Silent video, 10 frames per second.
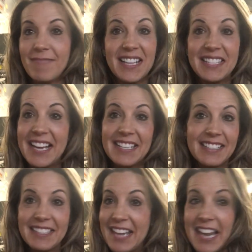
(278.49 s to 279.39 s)
I'll say it
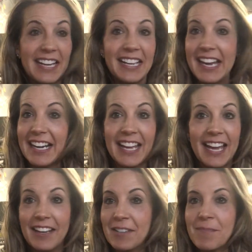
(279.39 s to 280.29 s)
again and again and
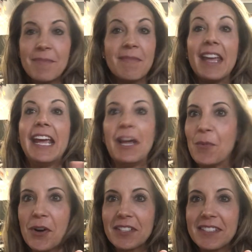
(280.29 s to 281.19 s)
again,
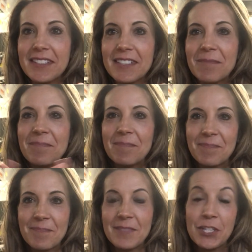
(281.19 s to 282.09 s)
it works.
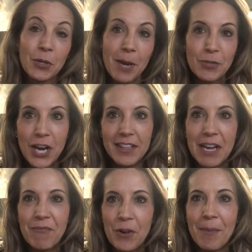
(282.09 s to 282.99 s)
So come try the
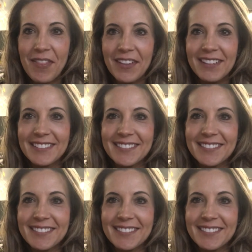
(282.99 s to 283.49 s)
M4 method.